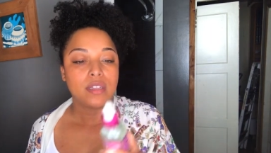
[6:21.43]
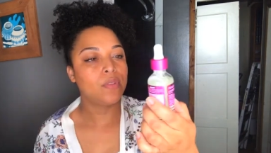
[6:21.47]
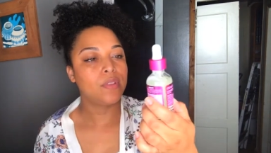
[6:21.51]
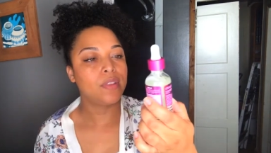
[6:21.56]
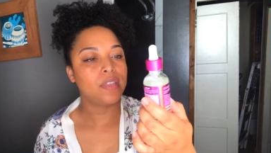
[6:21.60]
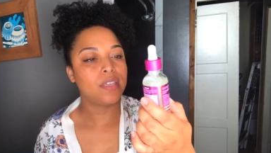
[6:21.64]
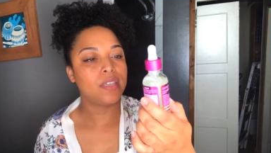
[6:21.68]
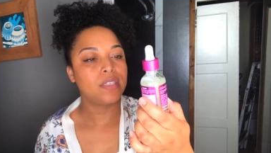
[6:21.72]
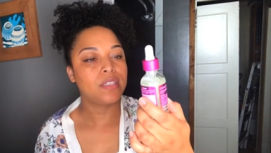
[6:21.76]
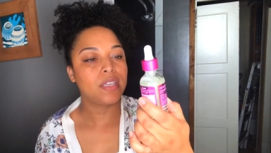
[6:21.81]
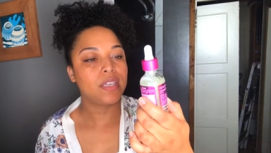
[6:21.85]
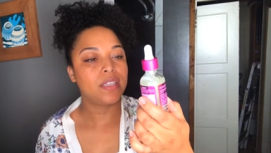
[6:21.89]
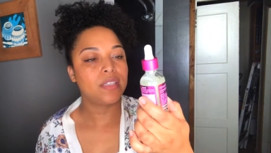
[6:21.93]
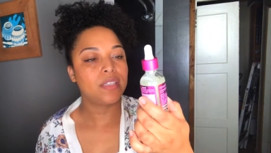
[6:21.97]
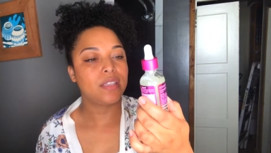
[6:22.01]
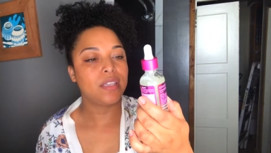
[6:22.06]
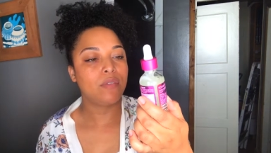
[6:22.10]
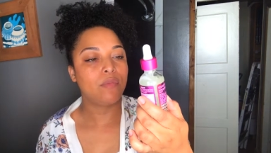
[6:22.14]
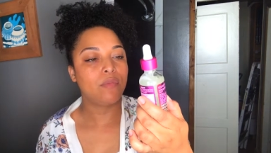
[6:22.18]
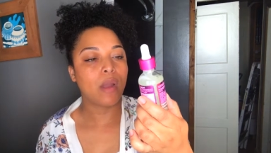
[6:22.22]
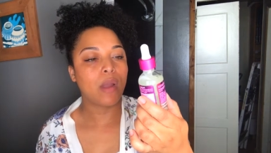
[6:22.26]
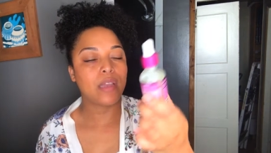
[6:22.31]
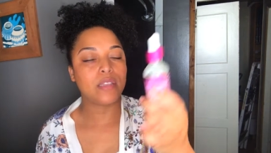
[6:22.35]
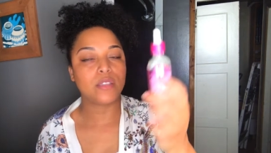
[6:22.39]
This is
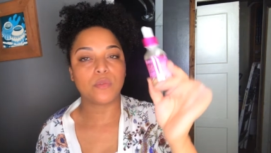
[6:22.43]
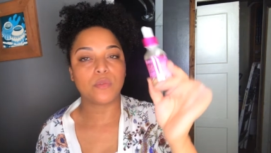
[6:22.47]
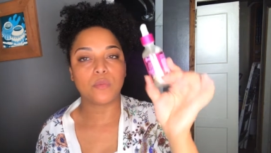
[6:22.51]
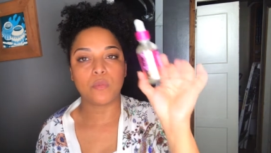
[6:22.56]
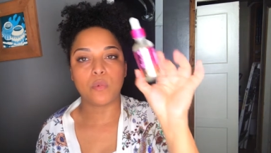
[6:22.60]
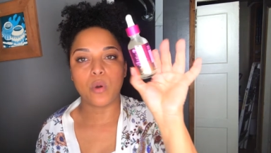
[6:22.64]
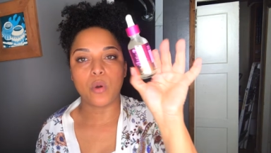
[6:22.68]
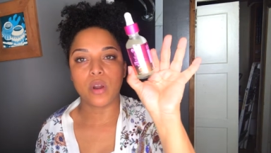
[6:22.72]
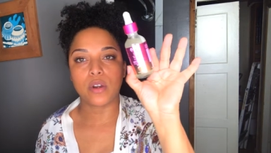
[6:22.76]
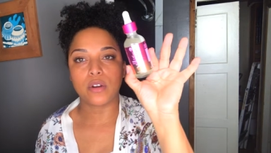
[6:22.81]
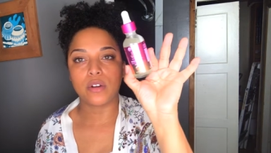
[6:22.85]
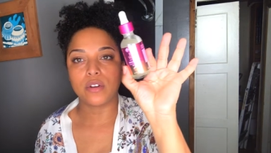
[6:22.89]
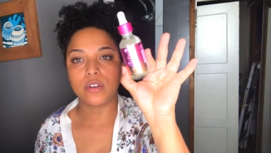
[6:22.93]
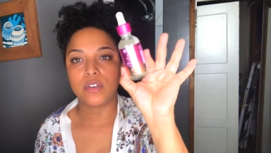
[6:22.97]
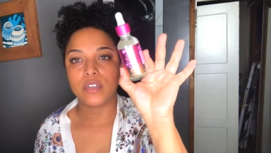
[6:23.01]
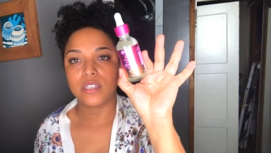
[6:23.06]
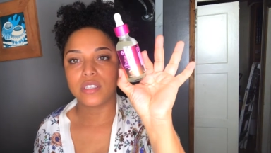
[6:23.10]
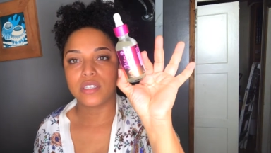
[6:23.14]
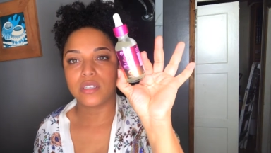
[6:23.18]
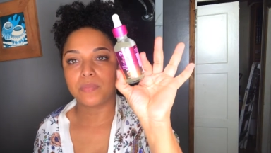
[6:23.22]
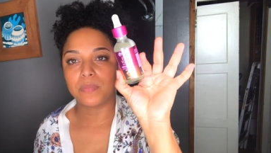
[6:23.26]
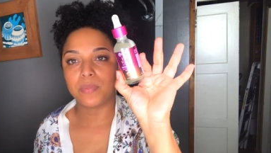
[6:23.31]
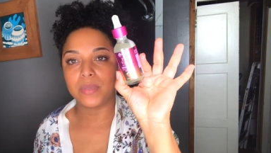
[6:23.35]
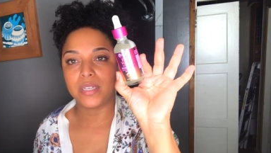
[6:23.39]
the rice water
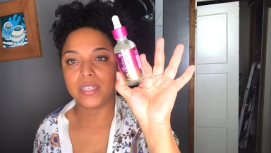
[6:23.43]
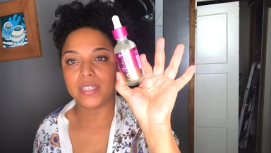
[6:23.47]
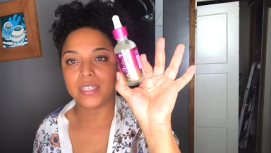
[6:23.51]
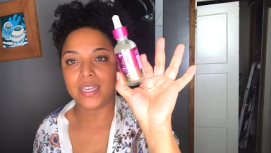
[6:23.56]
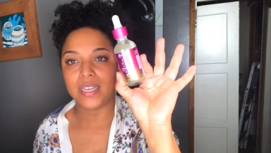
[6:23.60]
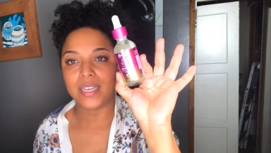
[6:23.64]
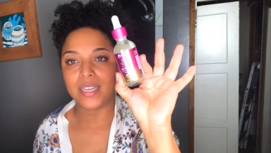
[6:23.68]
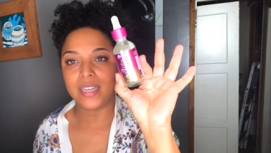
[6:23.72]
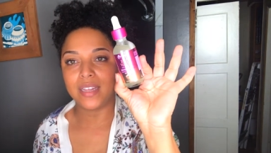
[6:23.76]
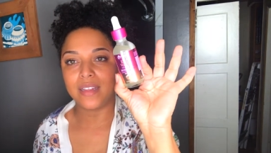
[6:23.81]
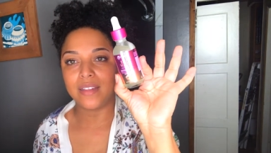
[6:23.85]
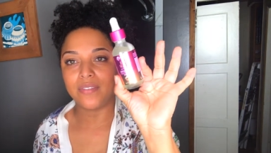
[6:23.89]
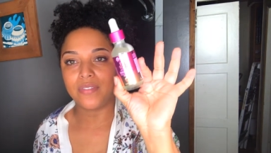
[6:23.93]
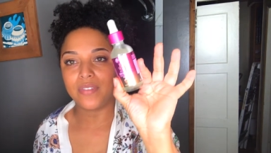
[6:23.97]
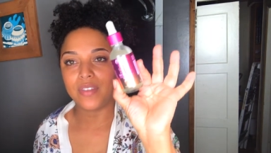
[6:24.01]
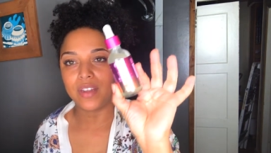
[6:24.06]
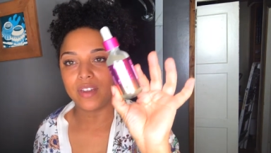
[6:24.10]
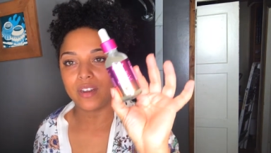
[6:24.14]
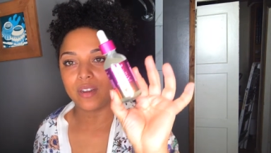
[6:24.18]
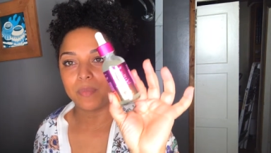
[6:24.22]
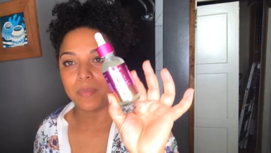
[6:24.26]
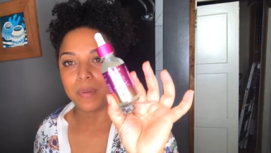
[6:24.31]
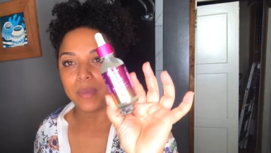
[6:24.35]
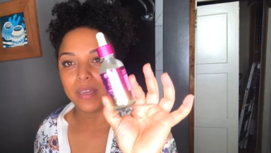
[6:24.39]
split in
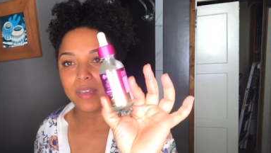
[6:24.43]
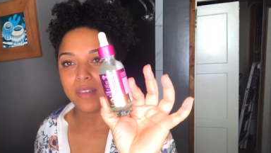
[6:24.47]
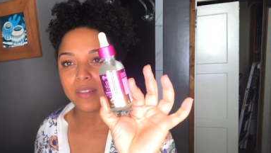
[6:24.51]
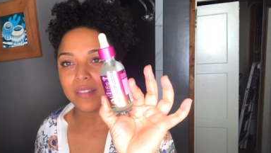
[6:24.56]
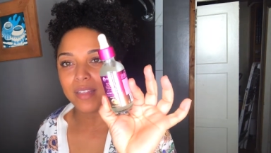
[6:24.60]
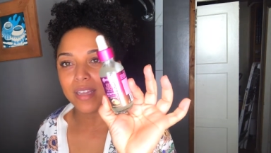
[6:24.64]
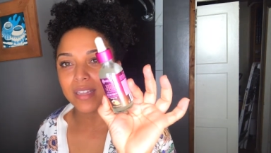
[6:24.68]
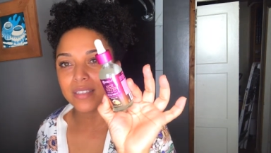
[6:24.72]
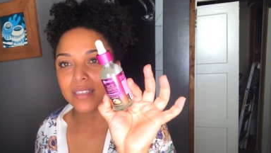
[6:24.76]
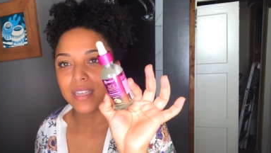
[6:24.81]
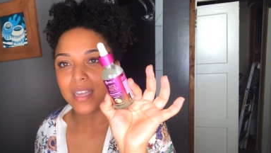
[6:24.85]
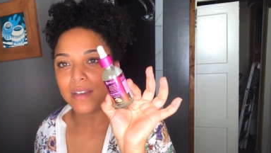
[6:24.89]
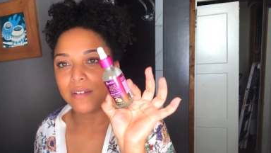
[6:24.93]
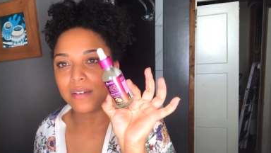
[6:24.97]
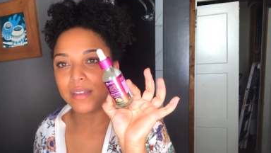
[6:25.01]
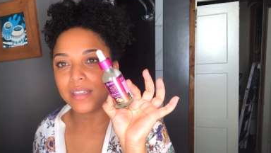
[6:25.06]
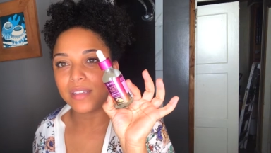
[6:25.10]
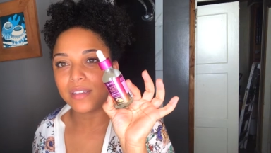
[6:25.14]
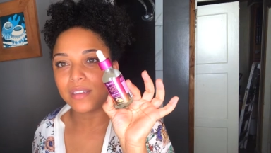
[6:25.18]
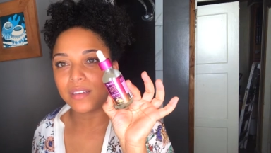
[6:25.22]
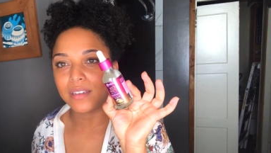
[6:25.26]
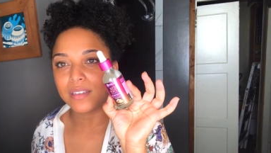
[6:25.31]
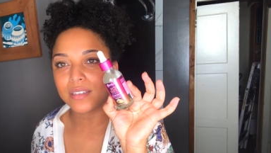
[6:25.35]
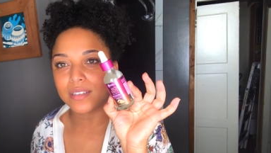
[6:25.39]
therapy. That's how
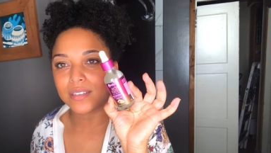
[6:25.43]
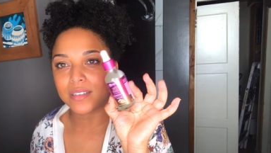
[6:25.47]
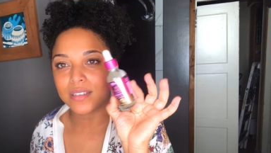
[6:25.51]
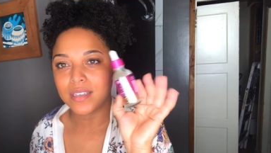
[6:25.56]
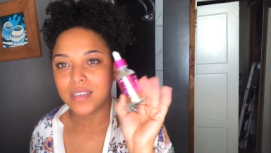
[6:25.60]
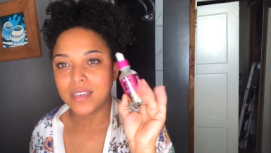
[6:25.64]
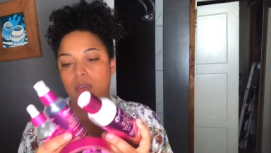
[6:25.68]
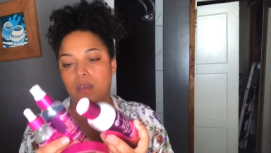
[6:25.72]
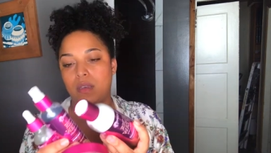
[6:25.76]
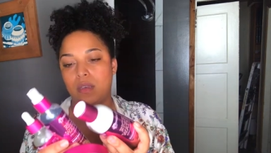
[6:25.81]
it looks.